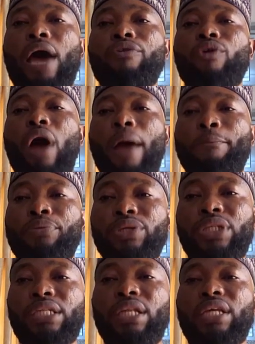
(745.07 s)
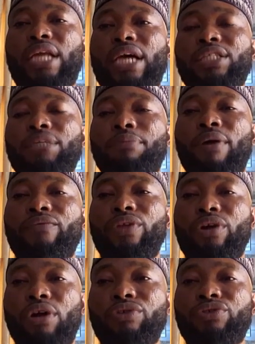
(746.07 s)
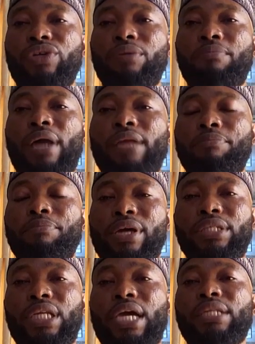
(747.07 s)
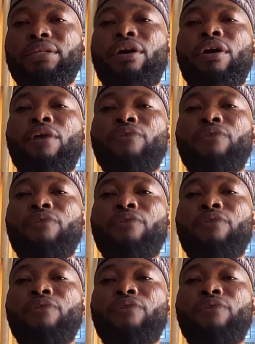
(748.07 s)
and we appreciate the leadership of the country by the president